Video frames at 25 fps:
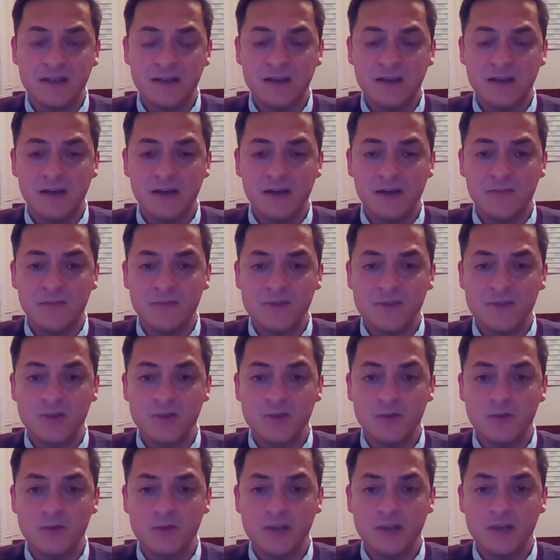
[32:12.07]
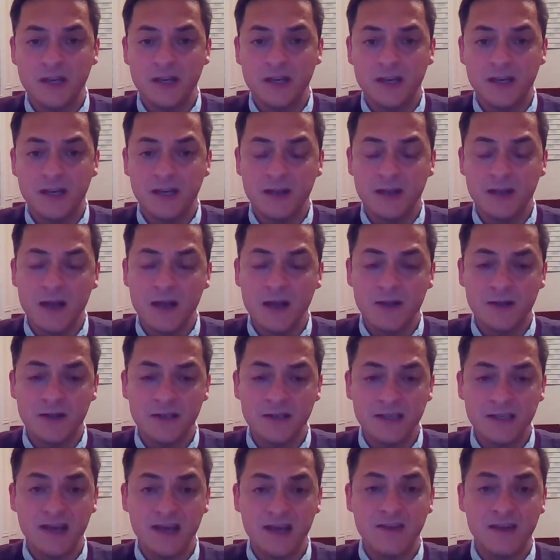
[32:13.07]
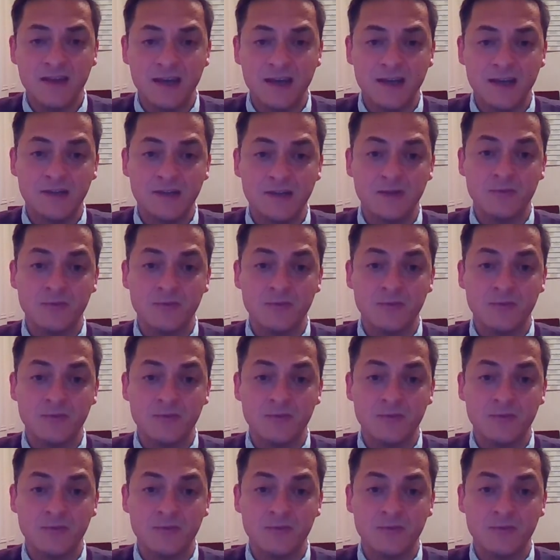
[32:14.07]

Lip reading: the toolkit, and I get that,